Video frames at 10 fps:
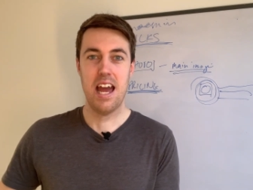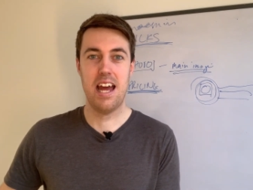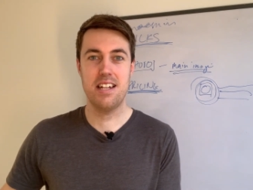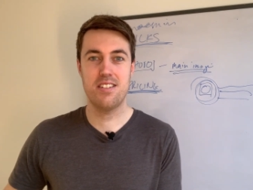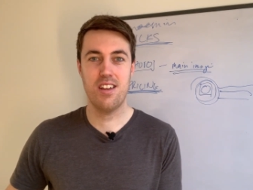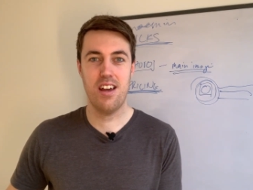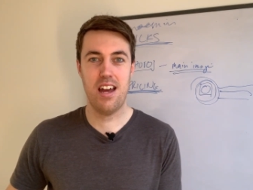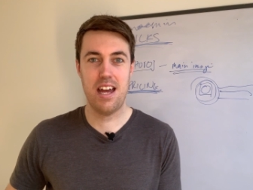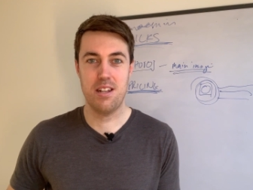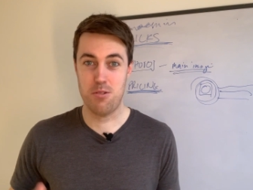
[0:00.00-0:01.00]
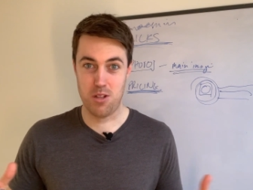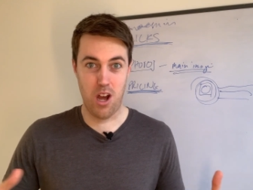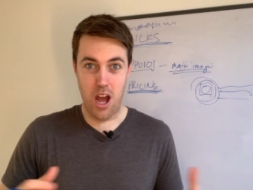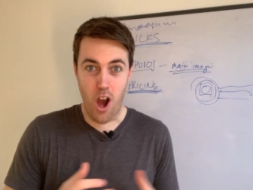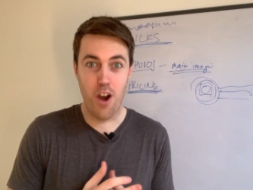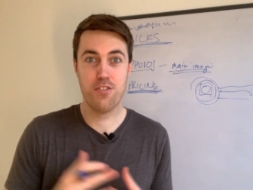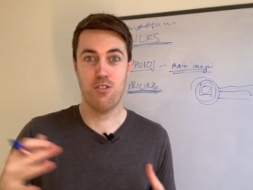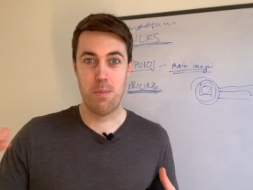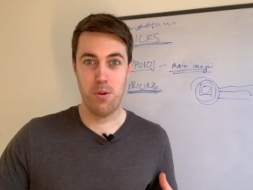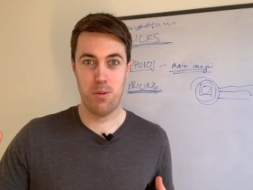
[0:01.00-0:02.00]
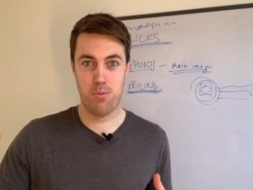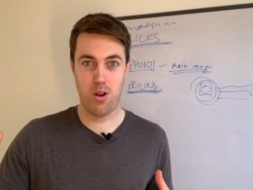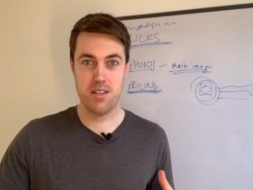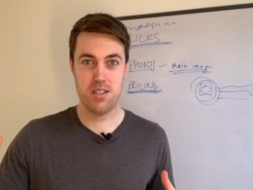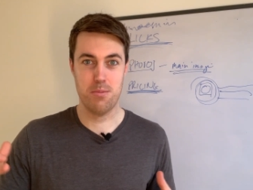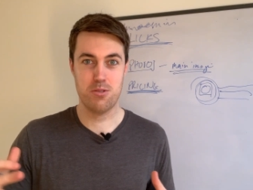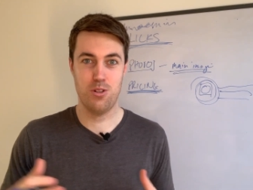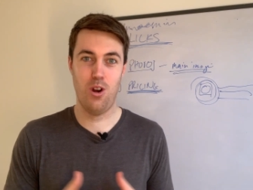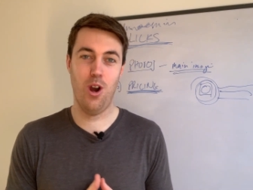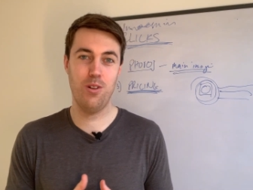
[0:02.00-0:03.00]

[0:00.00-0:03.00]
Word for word: And, uh, and it was uh, after I put the price up. So not